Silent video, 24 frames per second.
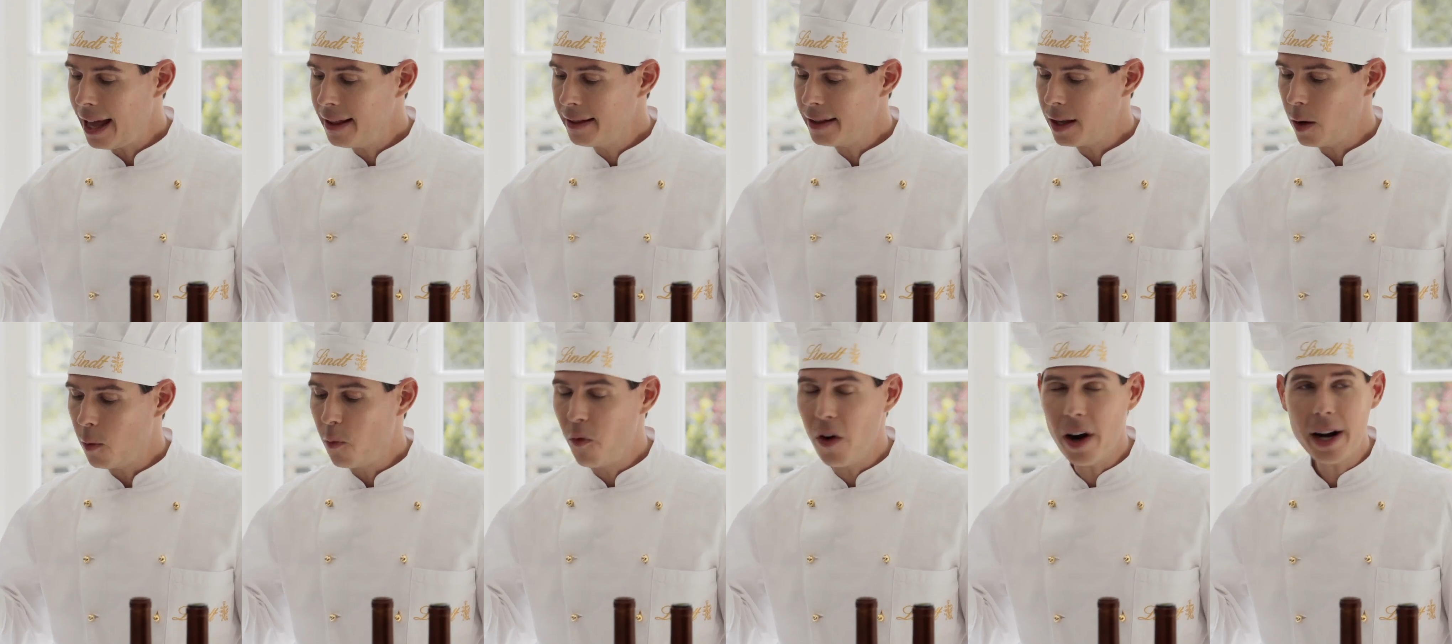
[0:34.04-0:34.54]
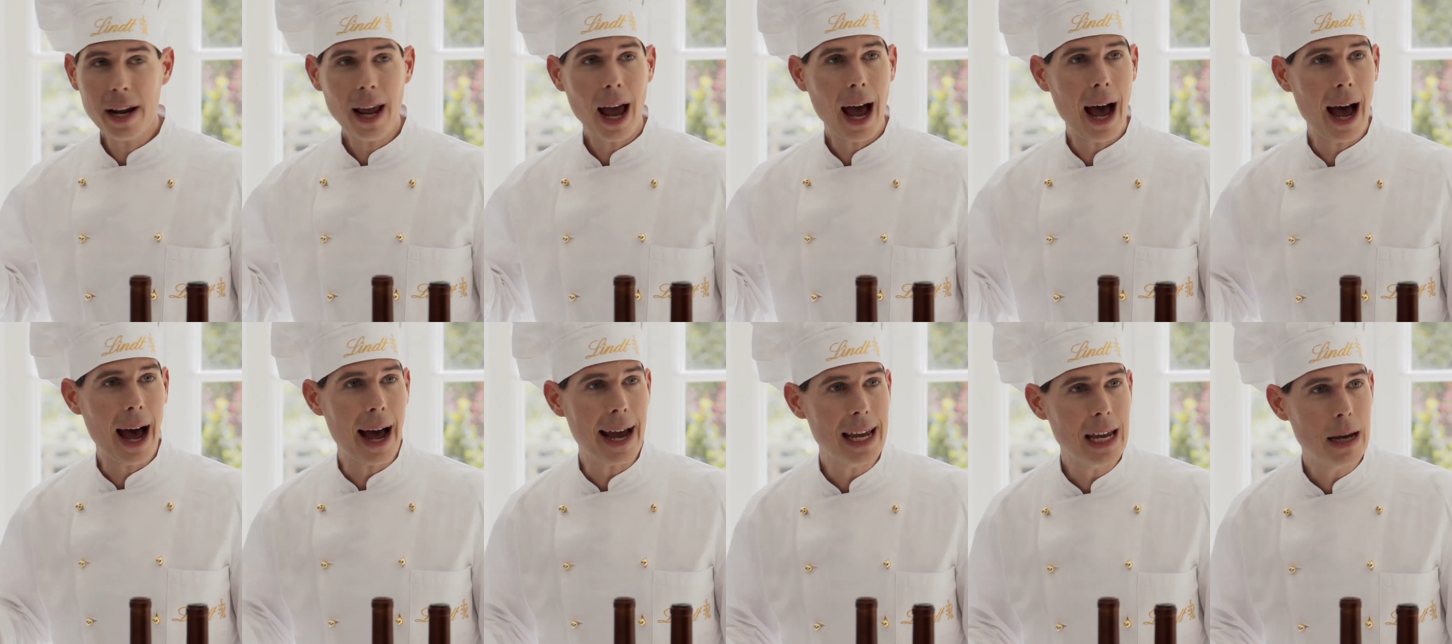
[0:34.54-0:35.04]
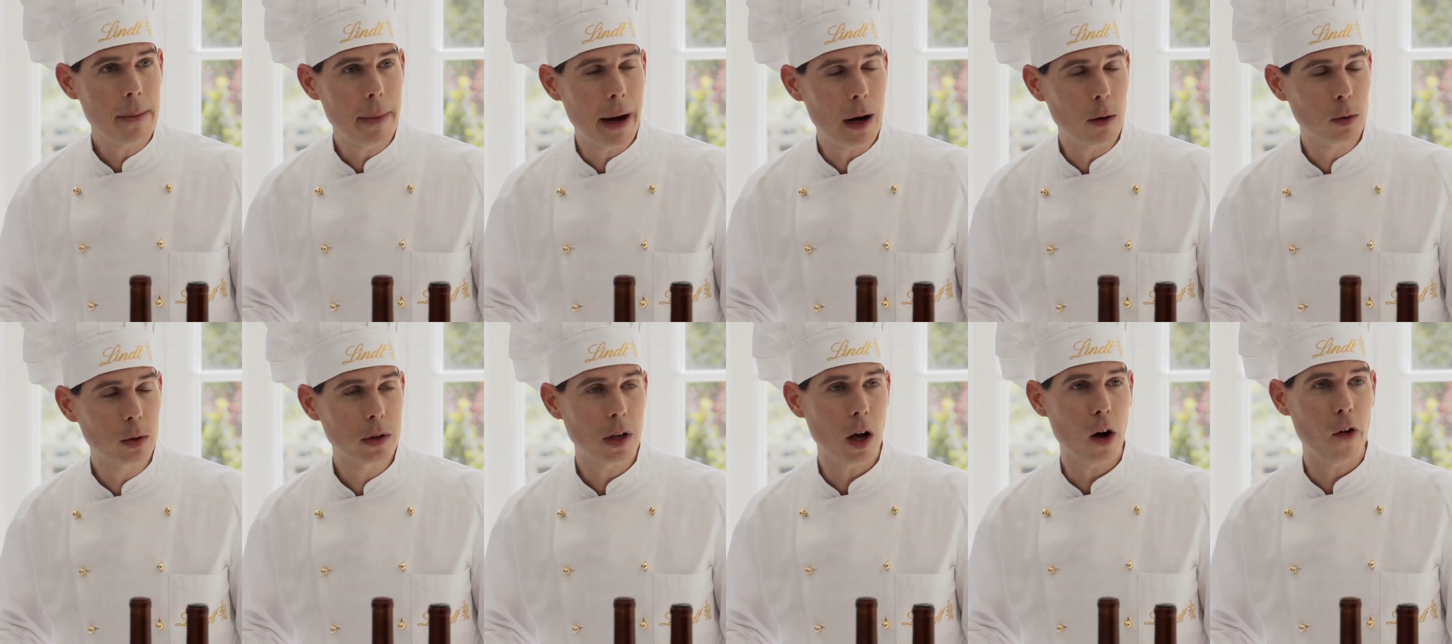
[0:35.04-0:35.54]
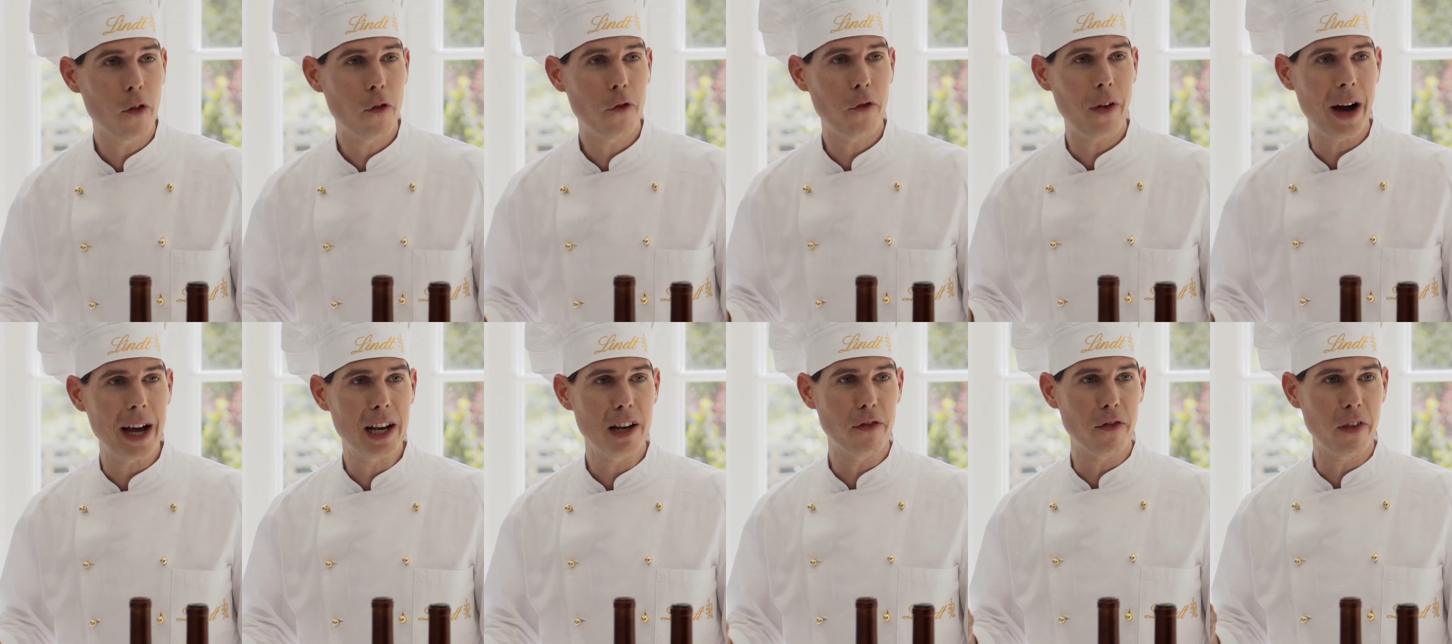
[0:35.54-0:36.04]
and a very high amount of
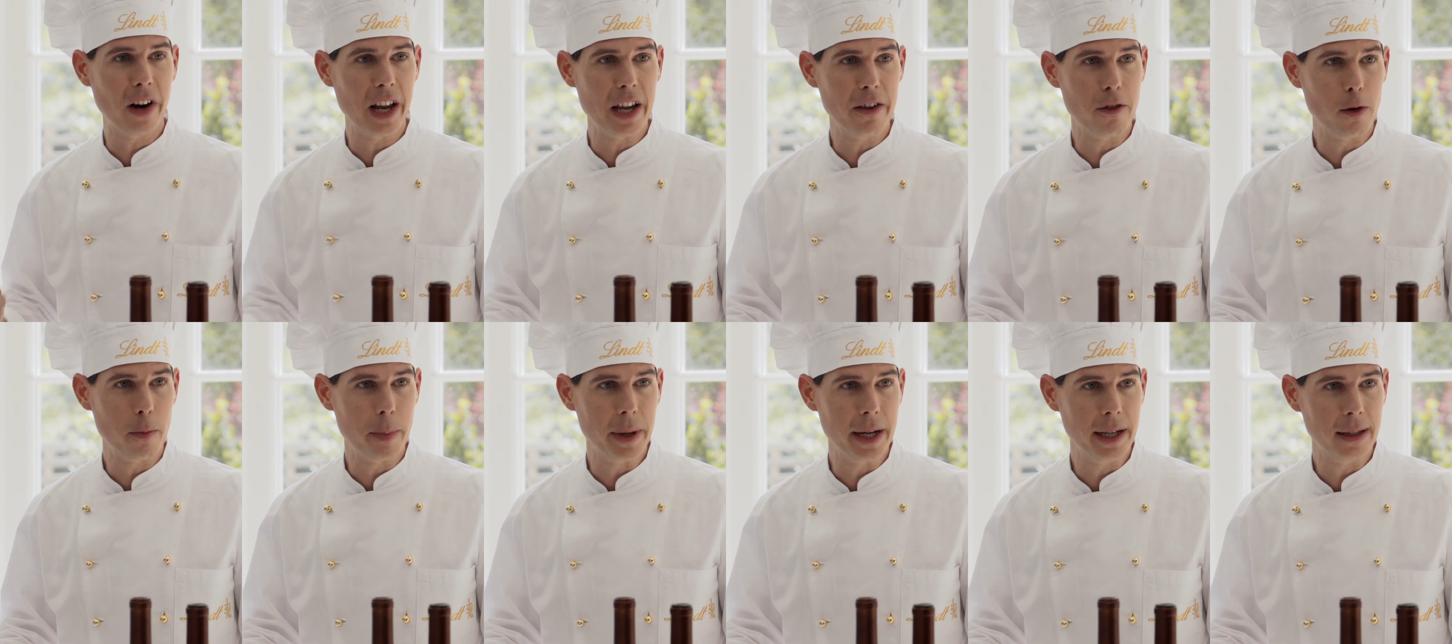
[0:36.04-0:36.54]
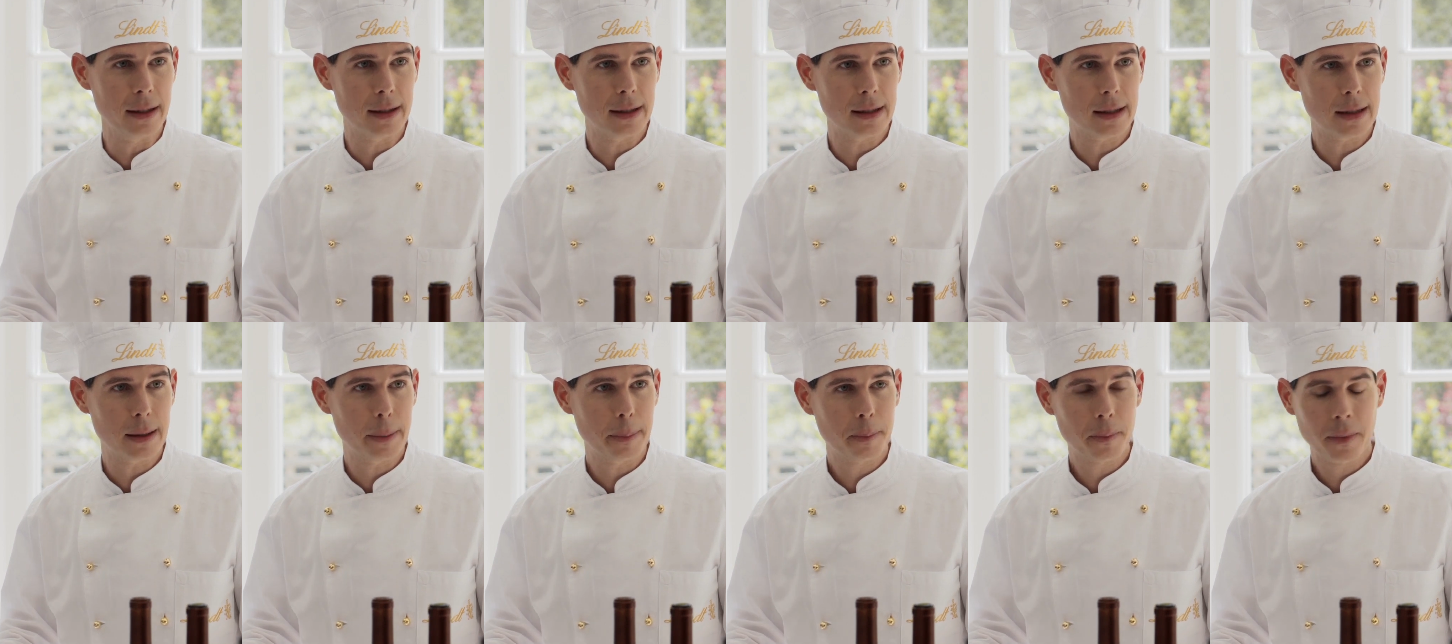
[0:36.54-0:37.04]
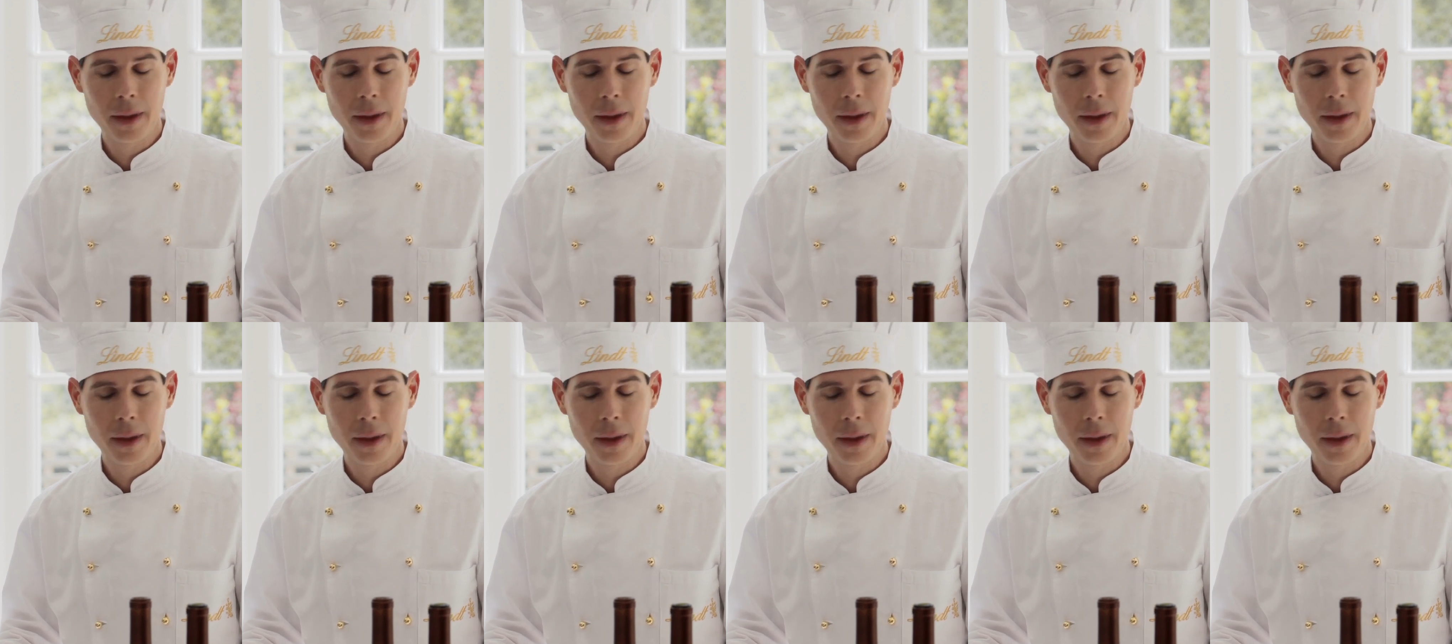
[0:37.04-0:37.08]
fine flavor beans.